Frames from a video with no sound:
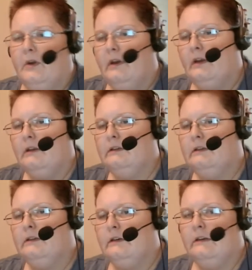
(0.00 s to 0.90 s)
but I can
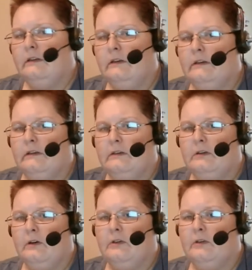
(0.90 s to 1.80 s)
see this is
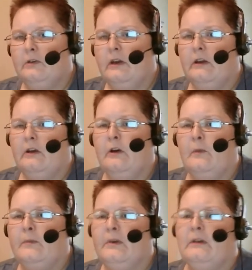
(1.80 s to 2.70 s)
also hitting
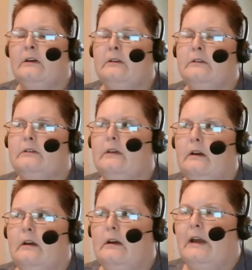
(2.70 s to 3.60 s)
home because
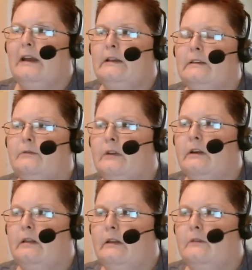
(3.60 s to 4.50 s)
as of
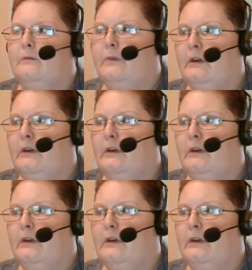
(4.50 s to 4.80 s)
lately,